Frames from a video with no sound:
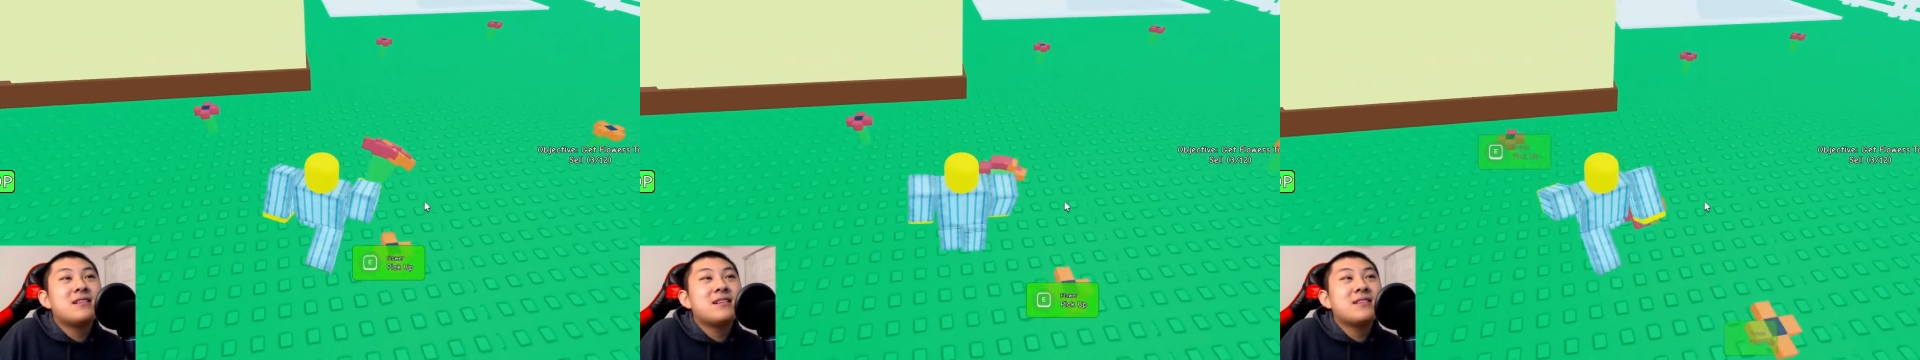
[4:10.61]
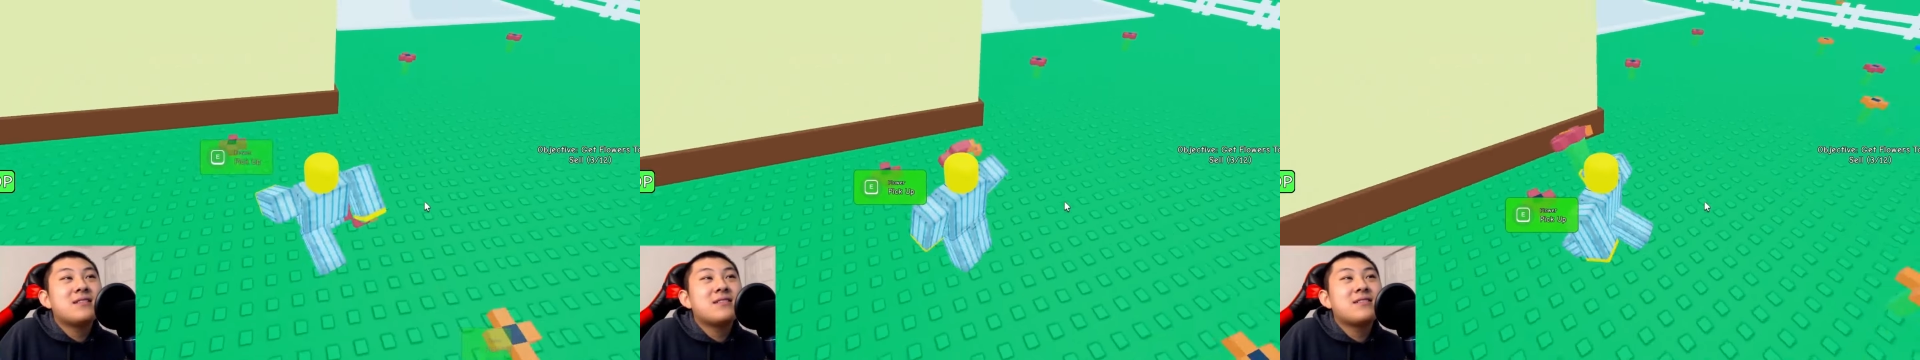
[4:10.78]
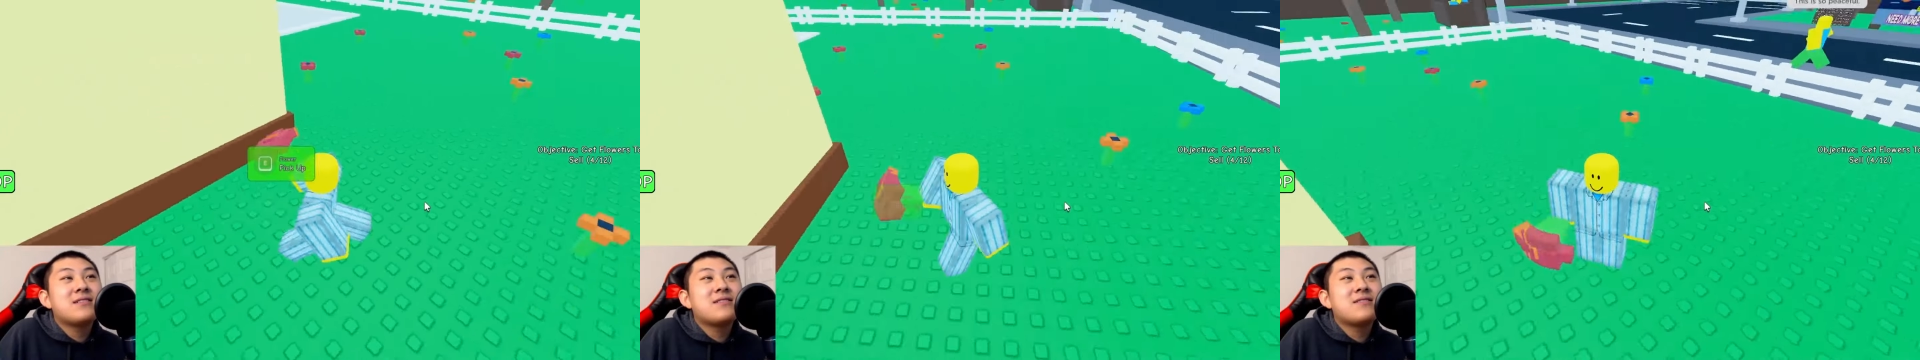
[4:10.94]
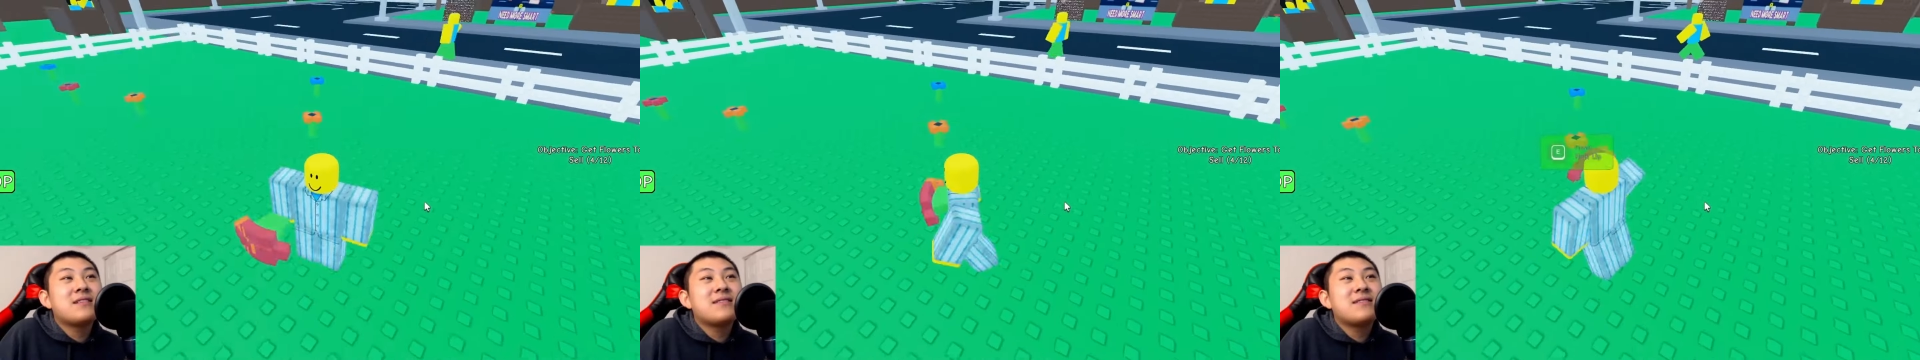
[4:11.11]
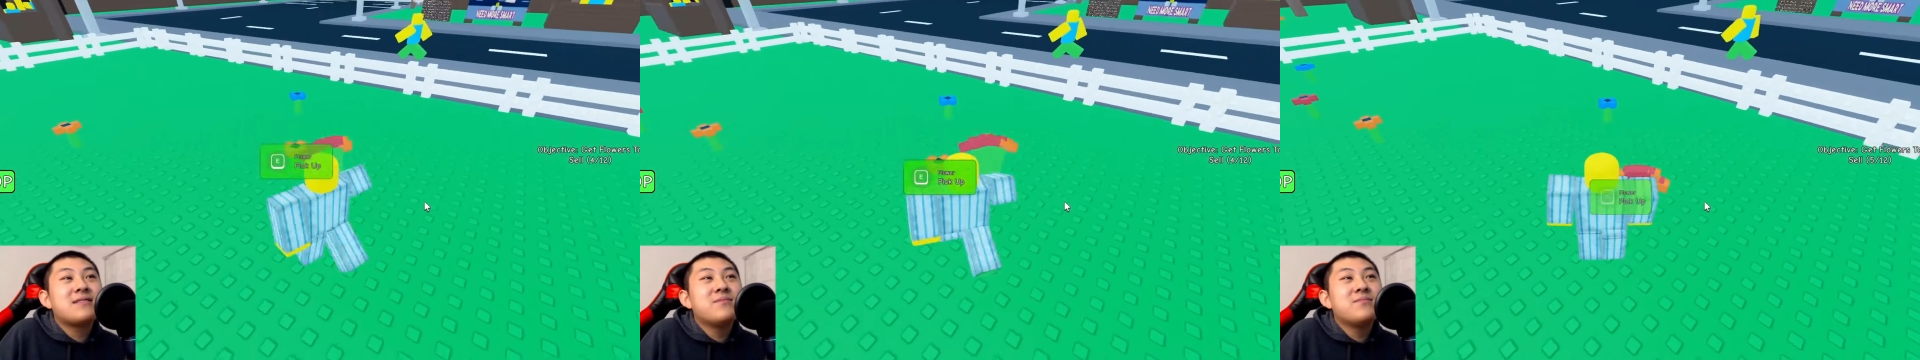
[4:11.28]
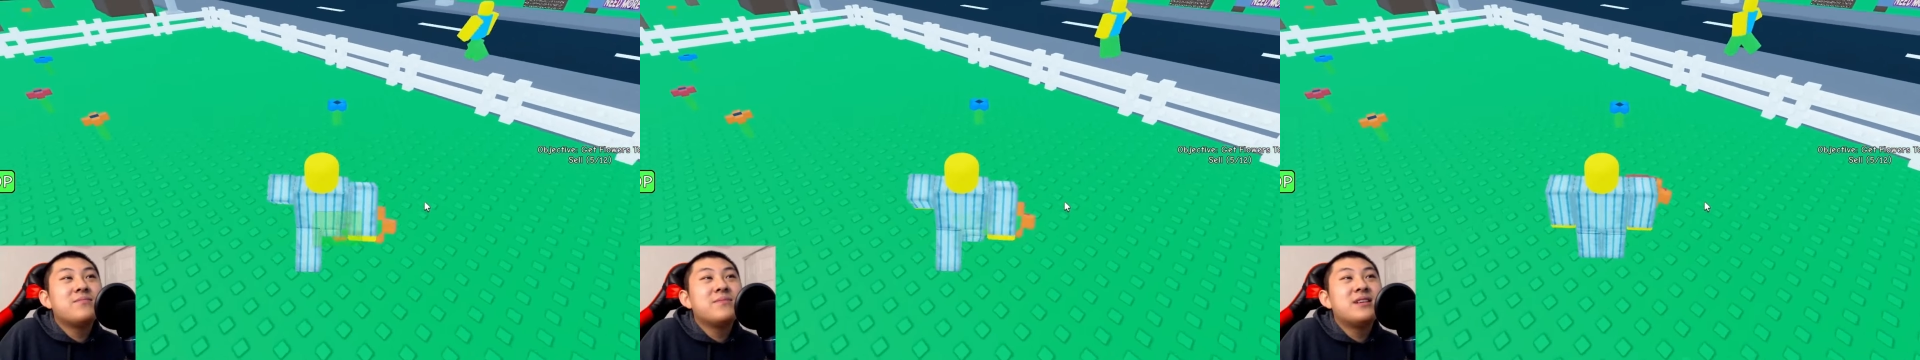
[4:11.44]
I cut
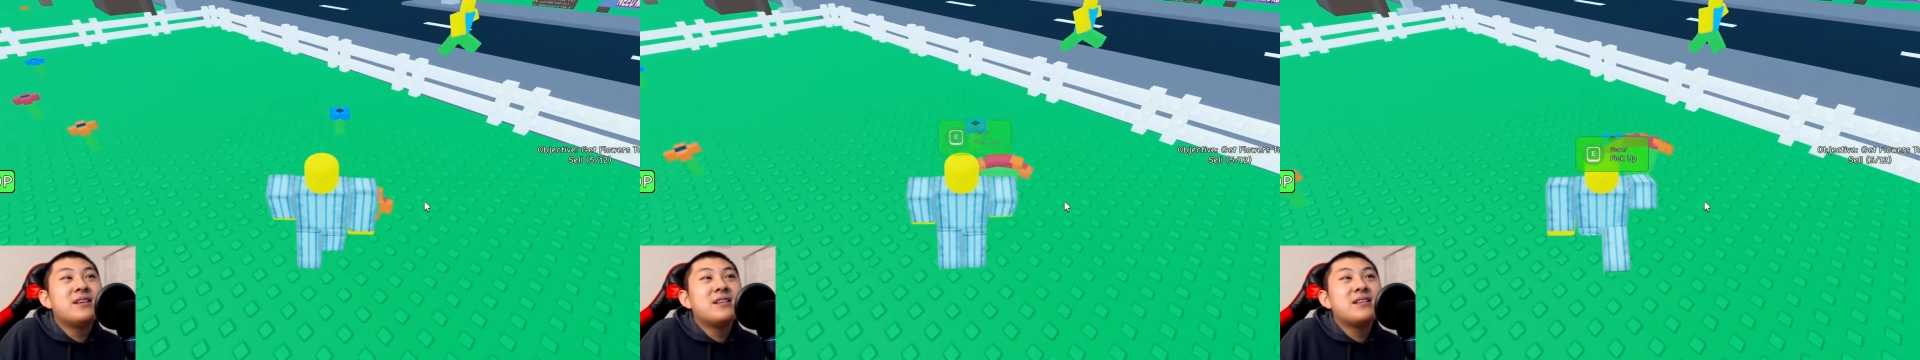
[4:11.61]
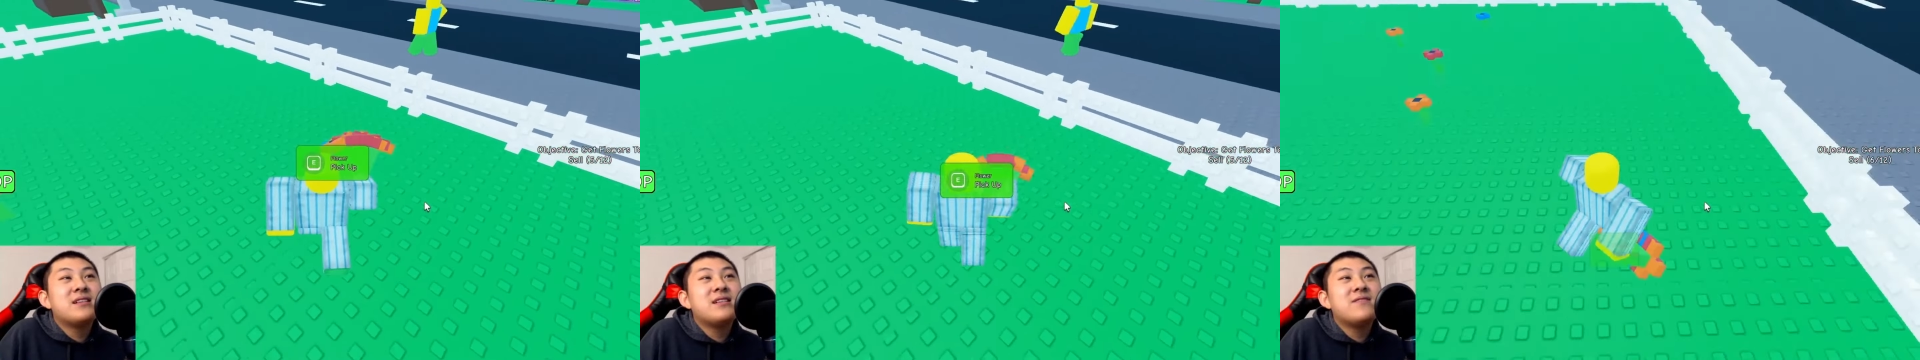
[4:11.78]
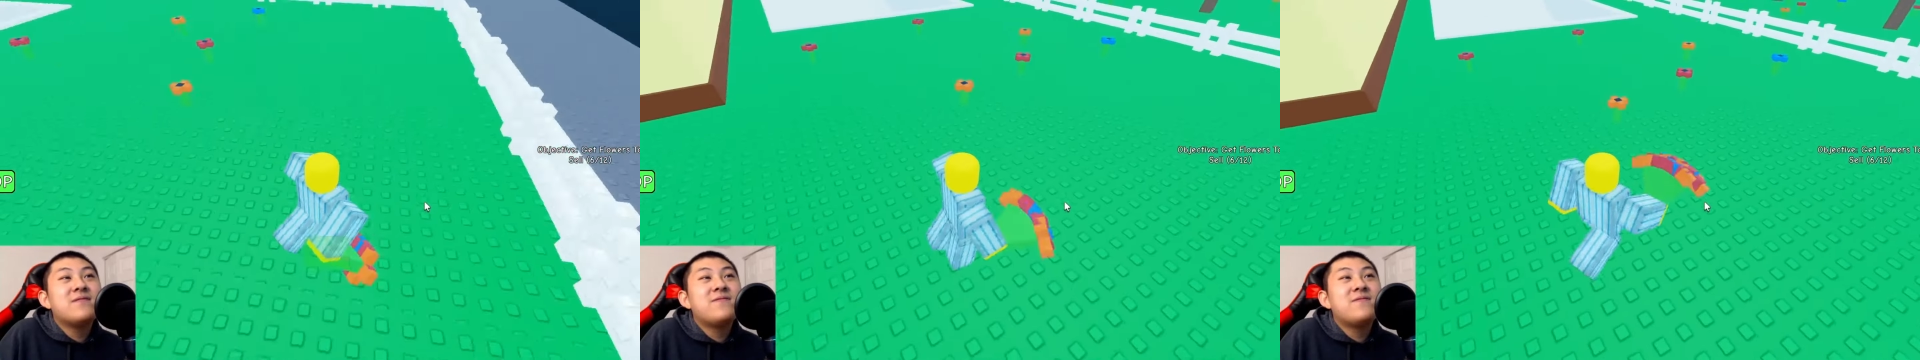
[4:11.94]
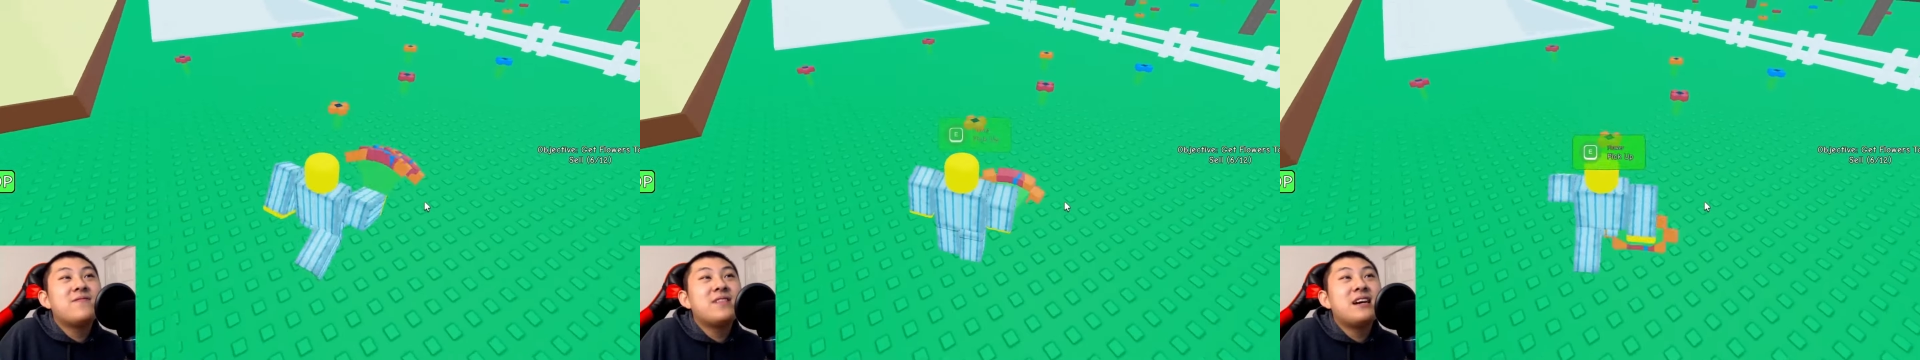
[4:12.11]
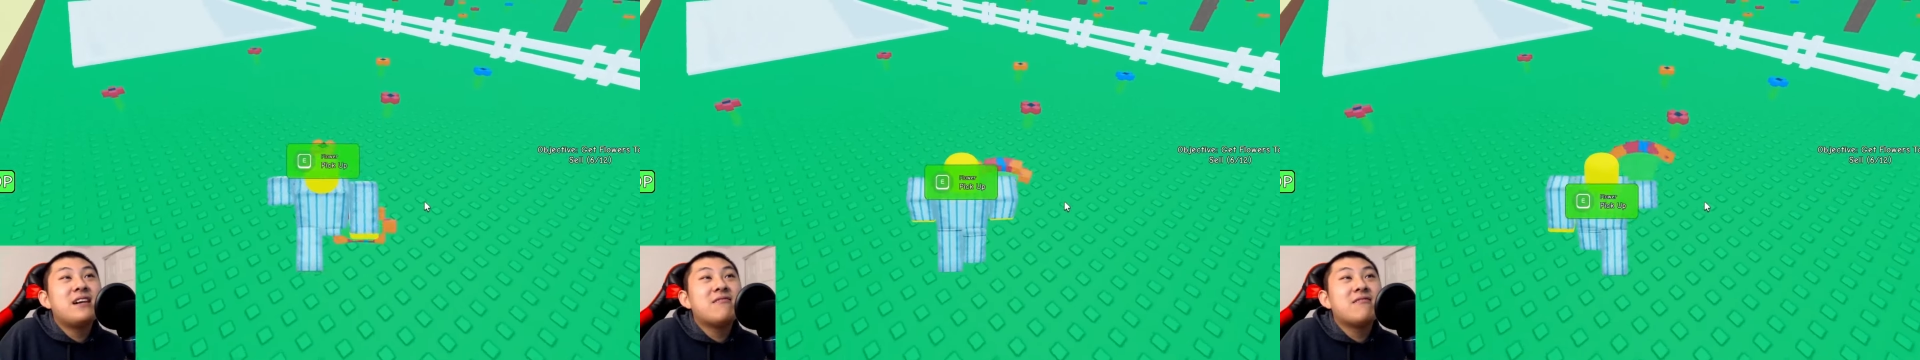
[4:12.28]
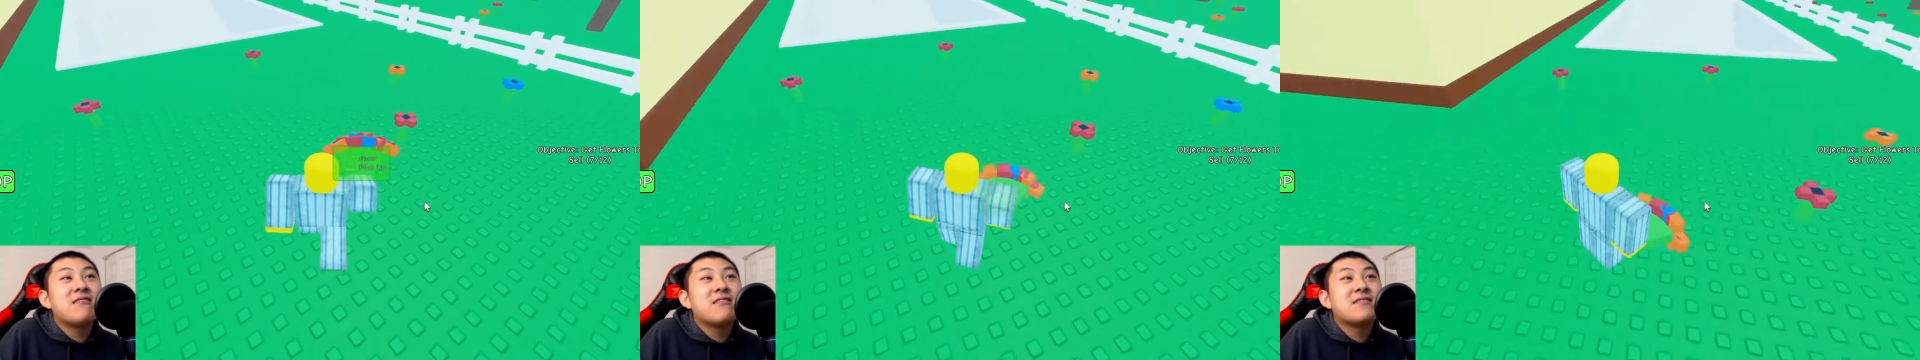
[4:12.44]
some mon
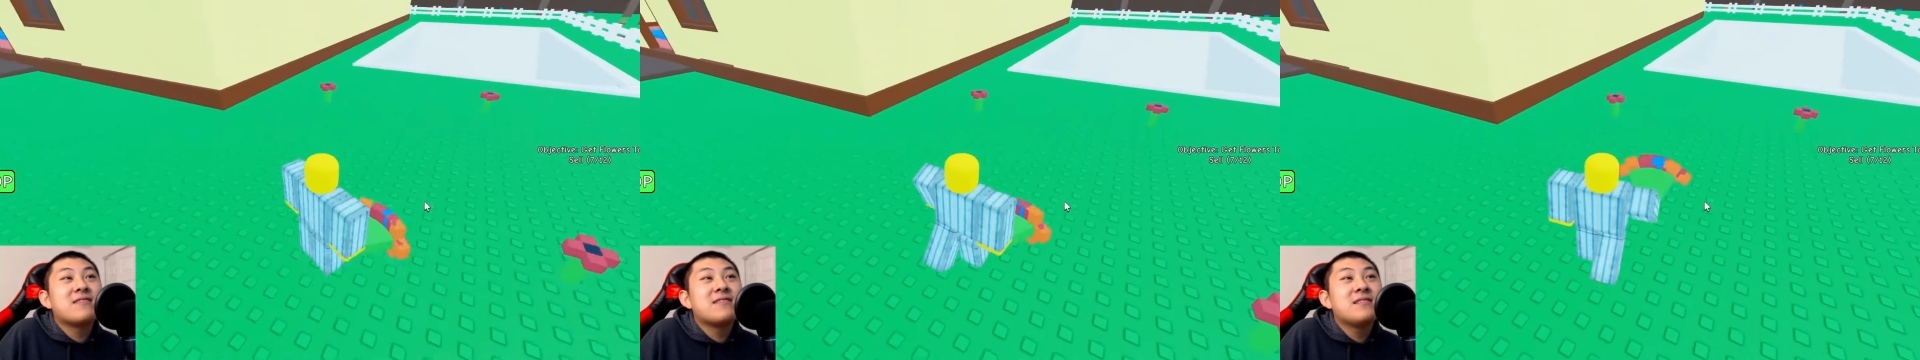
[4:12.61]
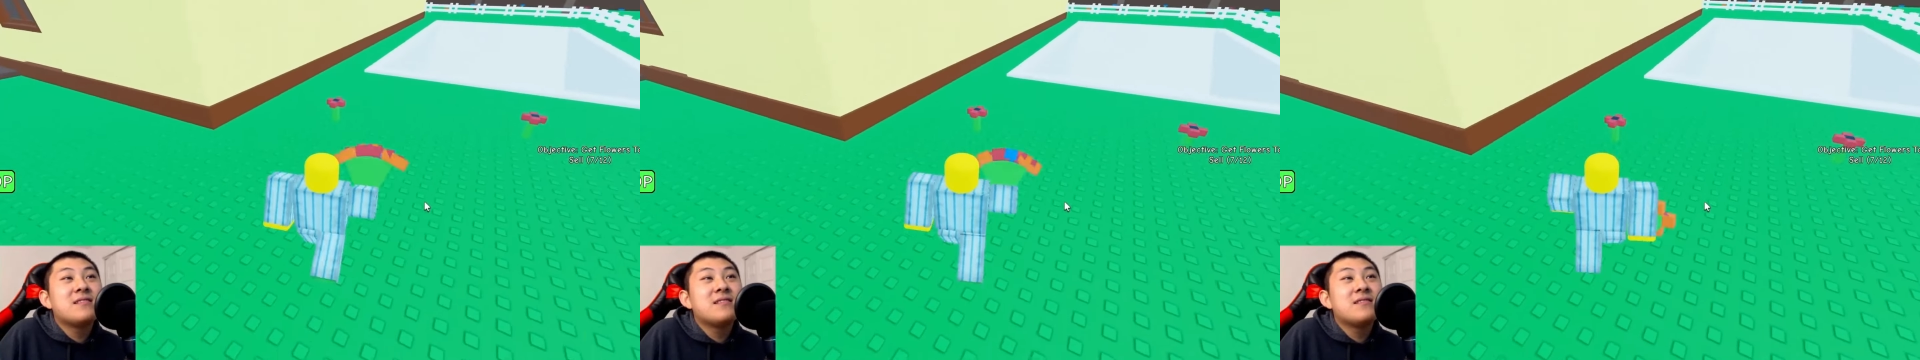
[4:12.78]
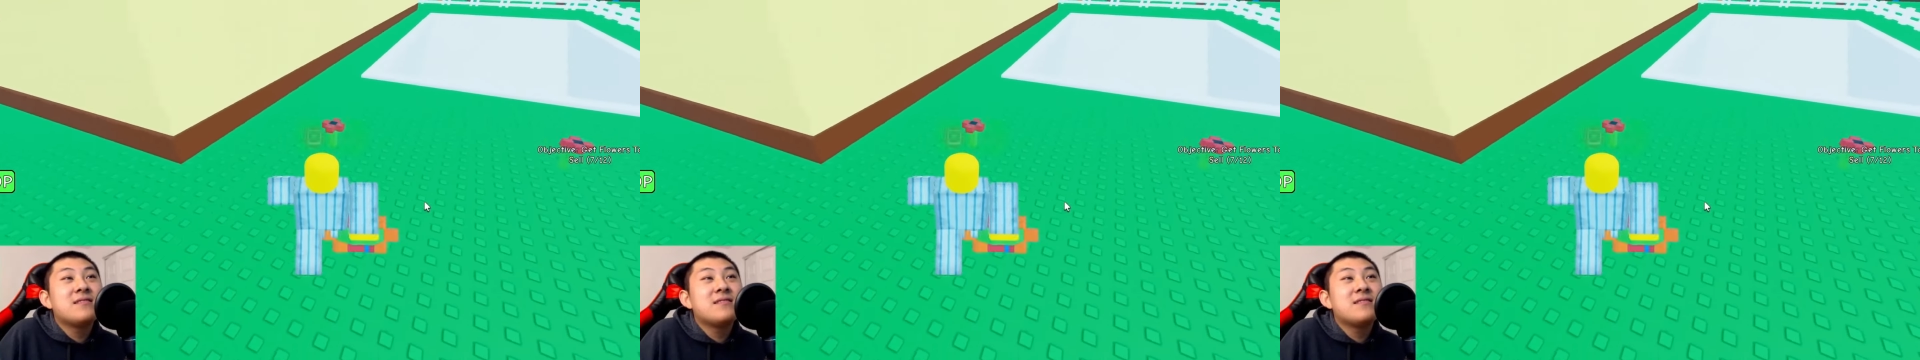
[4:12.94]
flowers.